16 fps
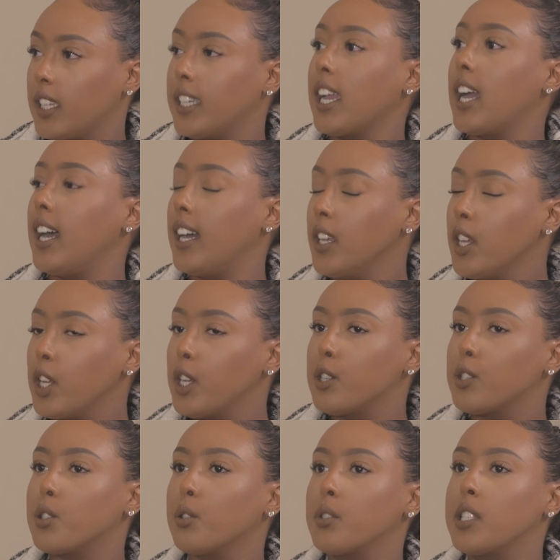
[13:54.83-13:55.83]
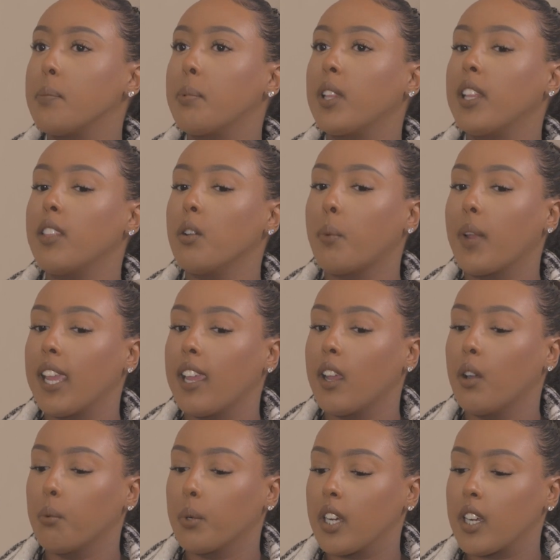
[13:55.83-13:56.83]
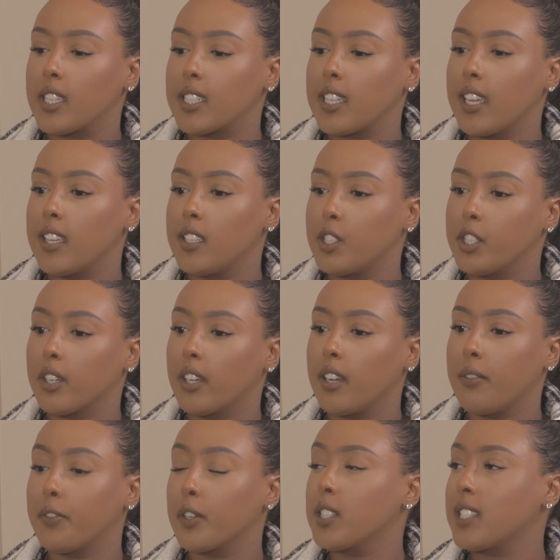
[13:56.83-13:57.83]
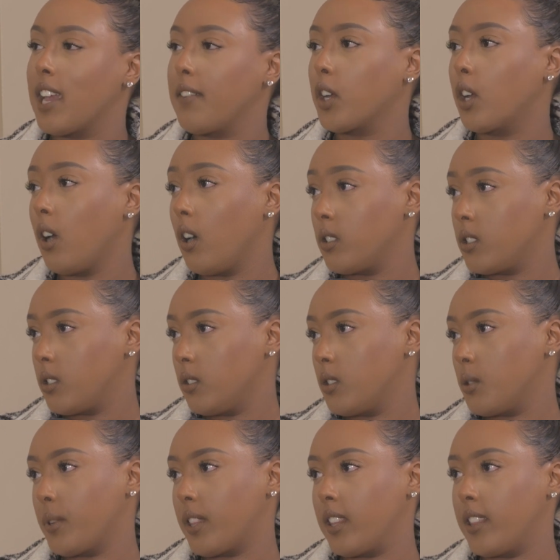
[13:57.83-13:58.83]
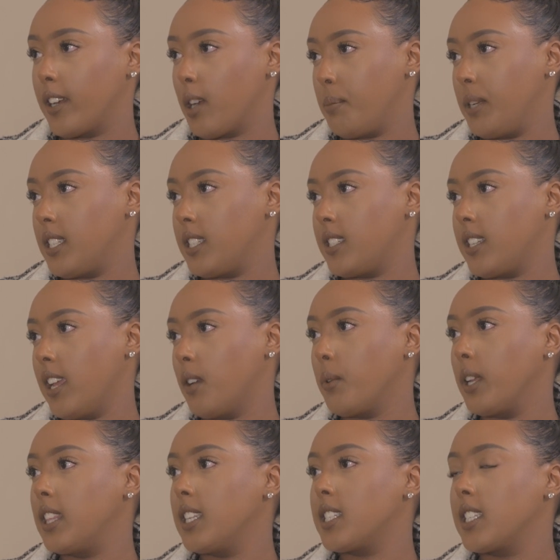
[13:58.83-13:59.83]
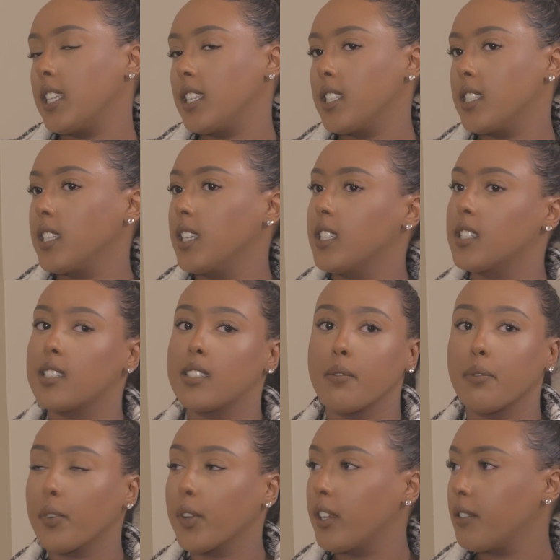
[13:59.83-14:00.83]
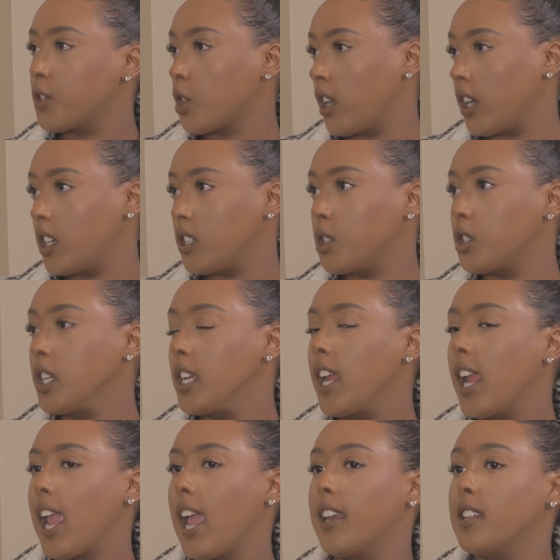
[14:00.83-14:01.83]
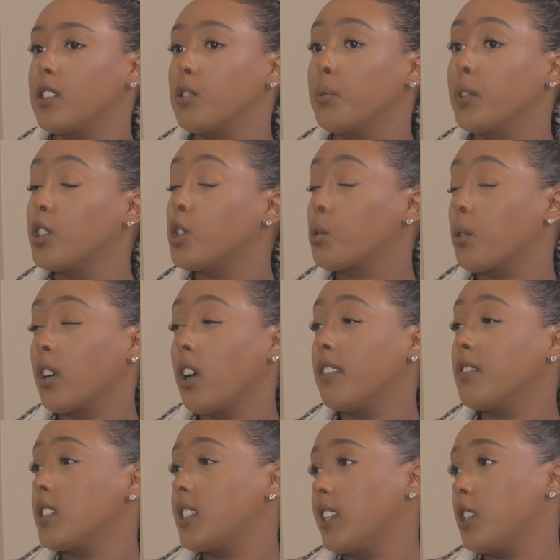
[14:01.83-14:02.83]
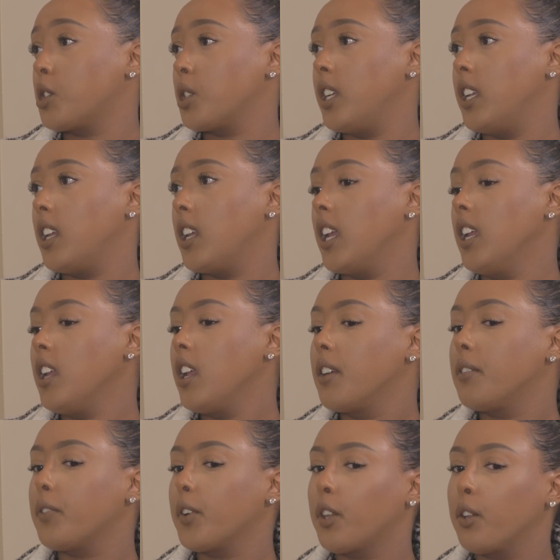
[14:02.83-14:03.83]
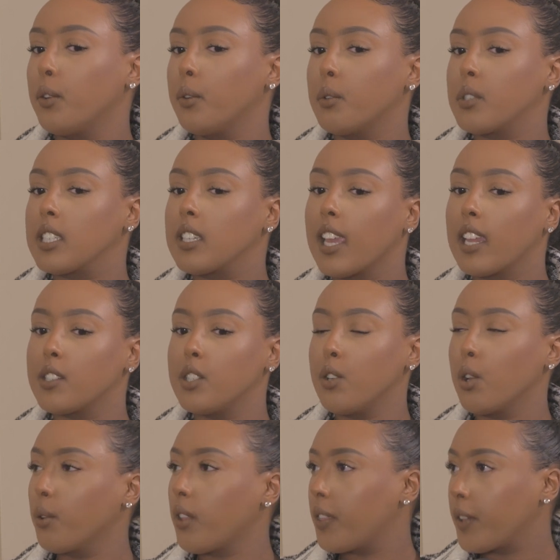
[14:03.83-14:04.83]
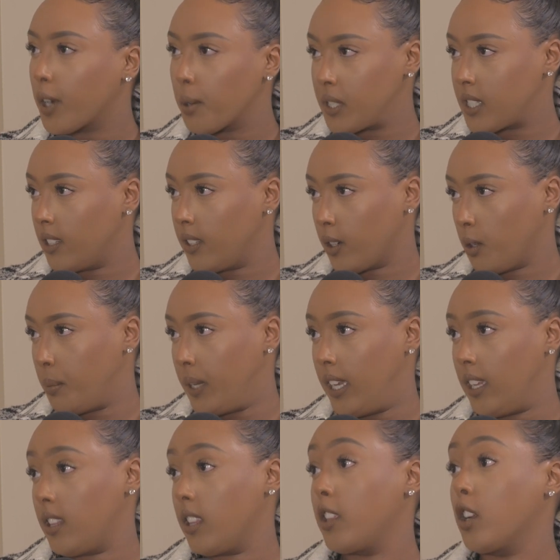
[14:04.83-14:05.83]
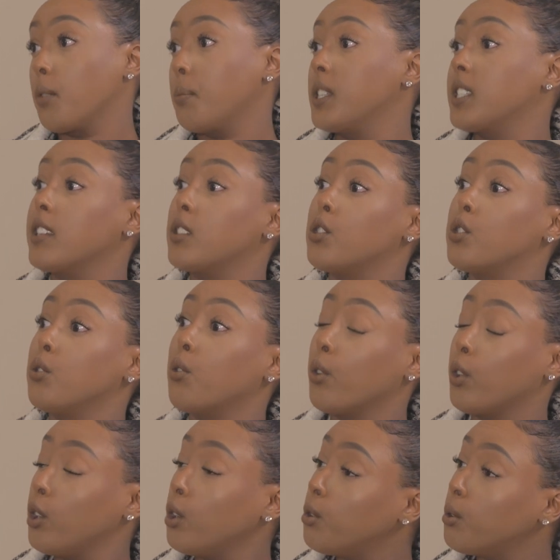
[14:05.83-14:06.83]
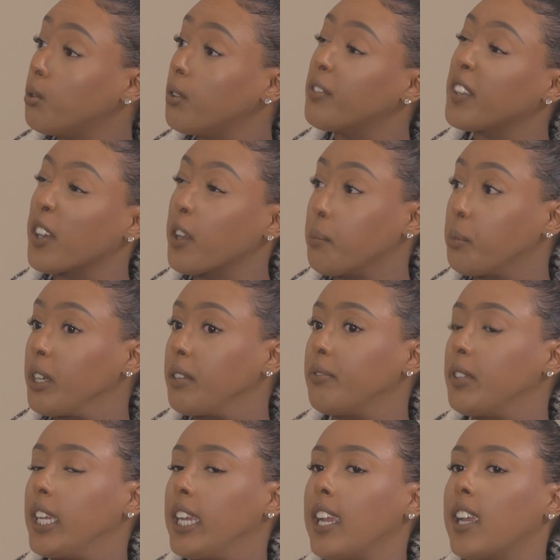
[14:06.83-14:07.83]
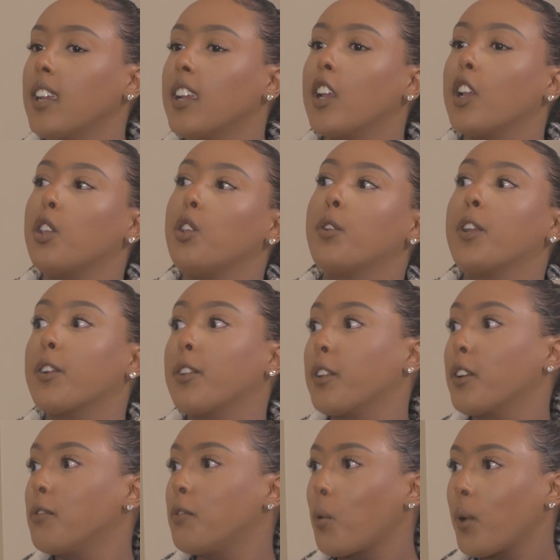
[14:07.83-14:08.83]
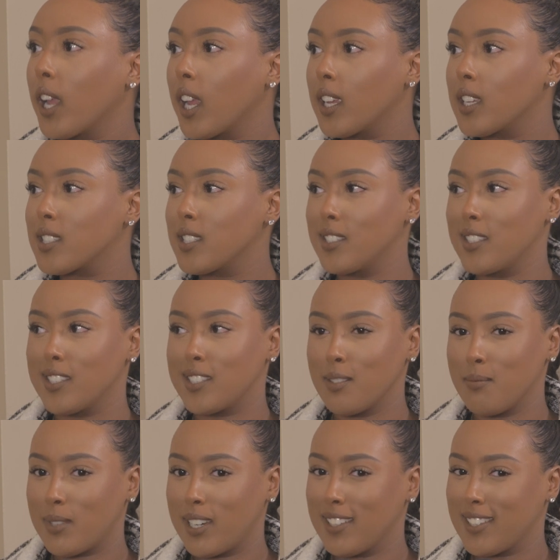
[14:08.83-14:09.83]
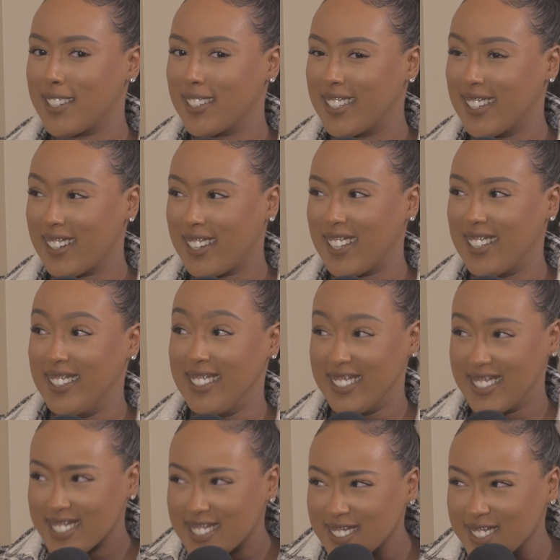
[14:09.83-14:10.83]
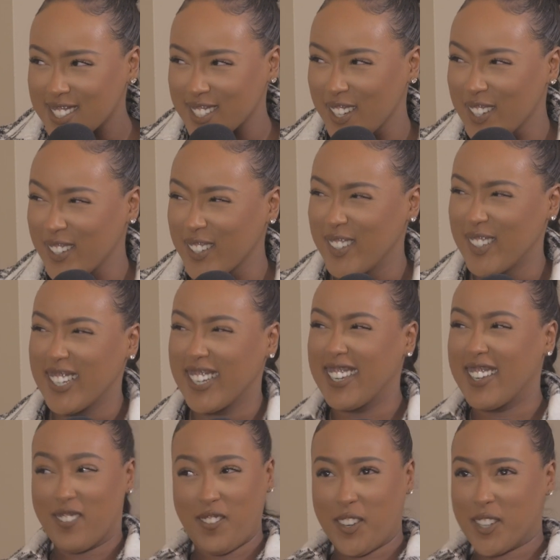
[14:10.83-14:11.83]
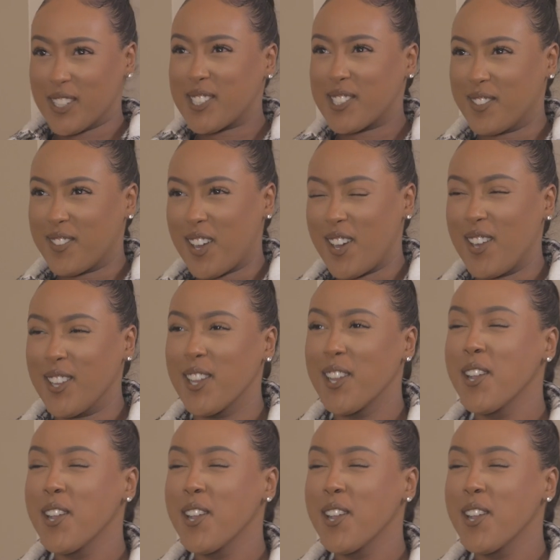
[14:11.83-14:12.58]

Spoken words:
Yeah. So typically the way it works is you're going to first have a consult with a therapist. And what this is, it's free of charge. And it's a really short conversation for you to get to know the therapist a little bit. The therapist gets to know you very briefly. You hear their voice. Is this somebody that I can listen to? First of all.